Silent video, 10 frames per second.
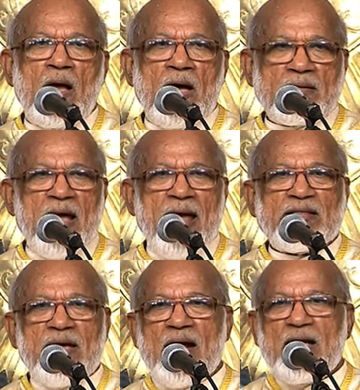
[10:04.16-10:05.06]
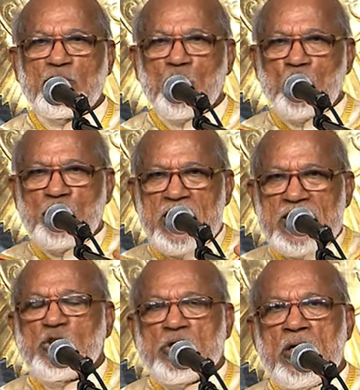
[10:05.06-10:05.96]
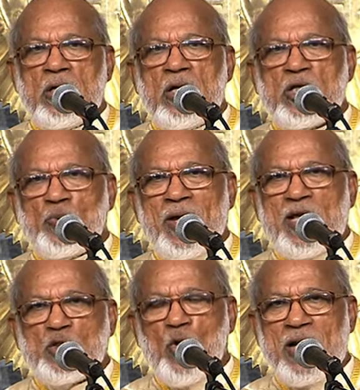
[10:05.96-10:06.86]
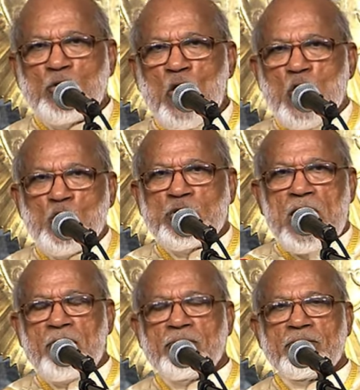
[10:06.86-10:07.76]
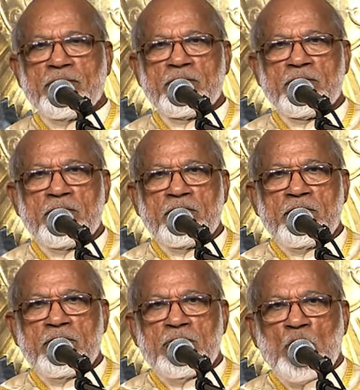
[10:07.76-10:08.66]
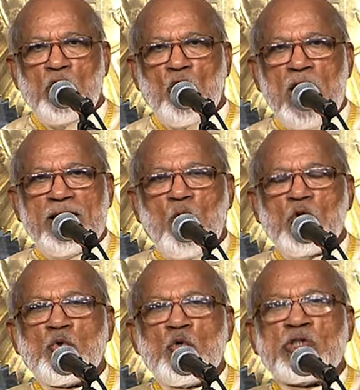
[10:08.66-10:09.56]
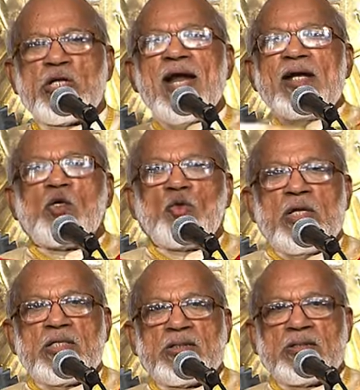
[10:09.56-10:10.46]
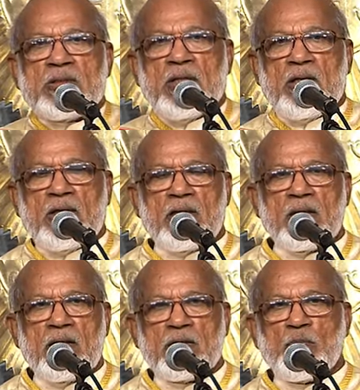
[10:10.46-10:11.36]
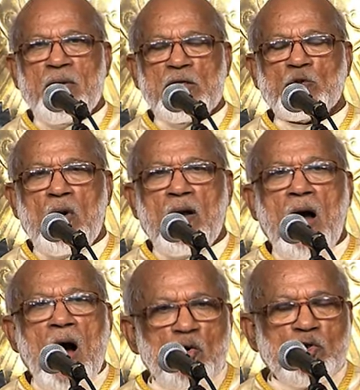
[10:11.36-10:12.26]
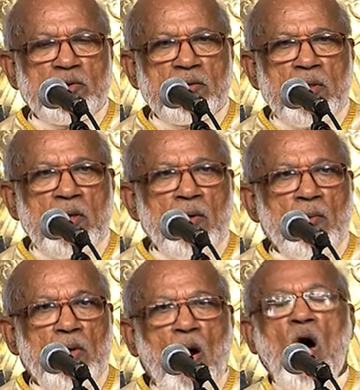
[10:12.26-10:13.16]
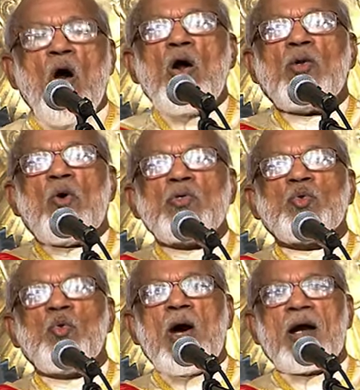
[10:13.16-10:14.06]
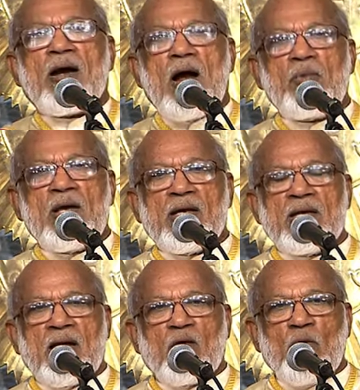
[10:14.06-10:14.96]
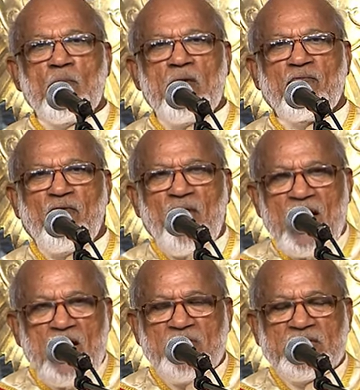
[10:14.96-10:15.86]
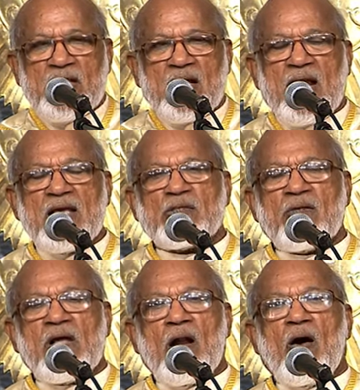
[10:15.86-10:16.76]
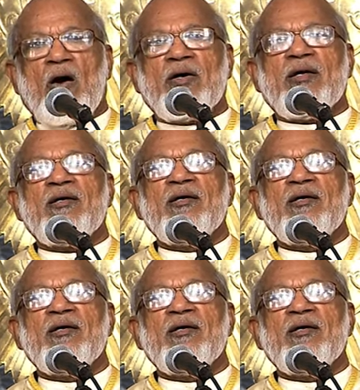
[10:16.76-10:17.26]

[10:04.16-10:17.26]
As I said, to this spiritual Jerusalem, not only those who turn to this uh, spiritual house, but all those who are coming here will be filled with the grace of the Lord